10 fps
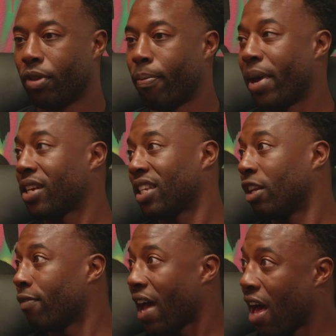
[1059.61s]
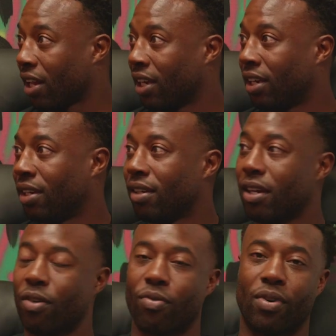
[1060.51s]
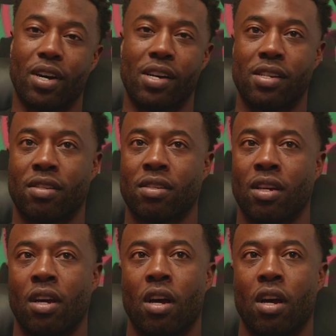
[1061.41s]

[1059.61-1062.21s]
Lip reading: the best in the valley. Mm-hmm. It was,